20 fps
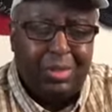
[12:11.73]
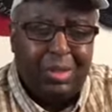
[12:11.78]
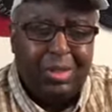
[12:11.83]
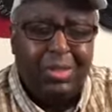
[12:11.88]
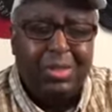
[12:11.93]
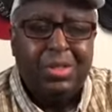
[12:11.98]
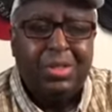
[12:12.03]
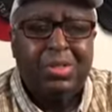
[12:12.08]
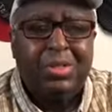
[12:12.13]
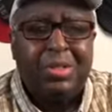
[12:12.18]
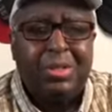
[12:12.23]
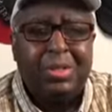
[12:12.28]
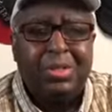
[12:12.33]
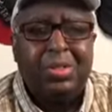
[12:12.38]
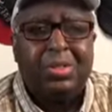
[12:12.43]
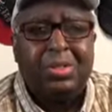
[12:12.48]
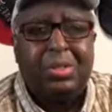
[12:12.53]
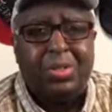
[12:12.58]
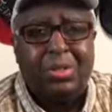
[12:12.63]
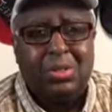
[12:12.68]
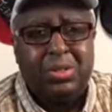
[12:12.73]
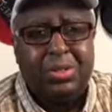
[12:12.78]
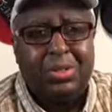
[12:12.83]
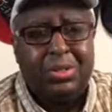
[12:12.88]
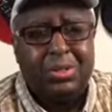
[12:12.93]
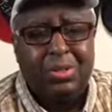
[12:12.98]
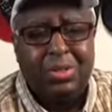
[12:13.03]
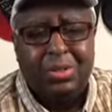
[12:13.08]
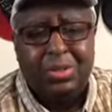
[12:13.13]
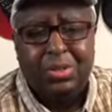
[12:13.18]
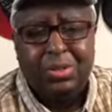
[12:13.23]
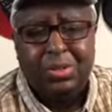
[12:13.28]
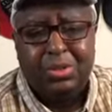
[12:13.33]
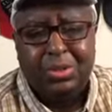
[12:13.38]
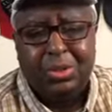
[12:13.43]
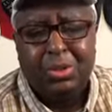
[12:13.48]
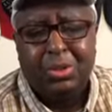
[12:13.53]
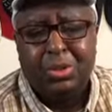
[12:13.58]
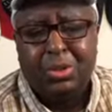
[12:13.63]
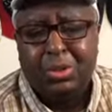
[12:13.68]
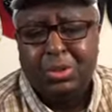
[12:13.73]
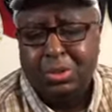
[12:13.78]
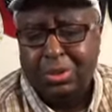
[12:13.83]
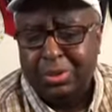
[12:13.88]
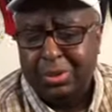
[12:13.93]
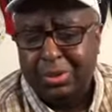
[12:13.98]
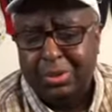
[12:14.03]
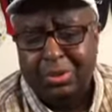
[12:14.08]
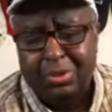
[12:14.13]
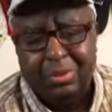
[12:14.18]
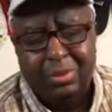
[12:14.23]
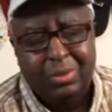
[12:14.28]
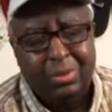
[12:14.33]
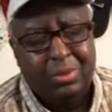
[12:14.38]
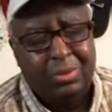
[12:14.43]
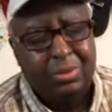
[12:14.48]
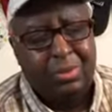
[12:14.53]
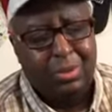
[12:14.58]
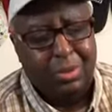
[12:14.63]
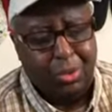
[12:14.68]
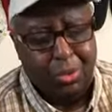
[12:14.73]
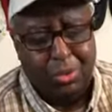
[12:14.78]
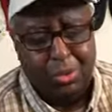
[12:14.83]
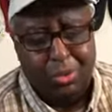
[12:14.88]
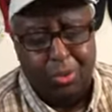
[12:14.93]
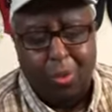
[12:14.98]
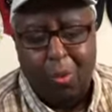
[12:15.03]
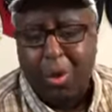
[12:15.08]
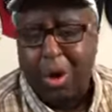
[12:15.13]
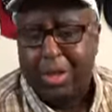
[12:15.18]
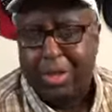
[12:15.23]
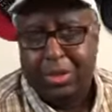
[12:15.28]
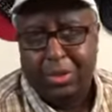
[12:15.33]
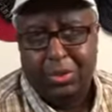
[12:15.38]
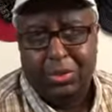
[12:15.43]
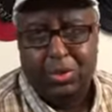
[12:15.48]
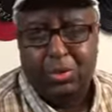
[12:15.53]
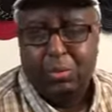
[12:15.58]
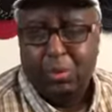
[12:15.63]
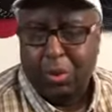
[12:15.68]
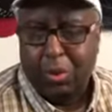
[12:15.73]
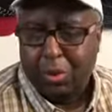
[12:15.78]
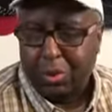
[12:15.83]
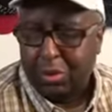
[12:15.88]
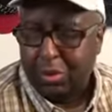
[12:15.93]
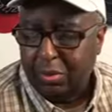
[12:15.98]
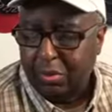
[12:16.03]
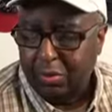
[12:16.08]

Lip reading: This is delicious. This is a good quality smoke.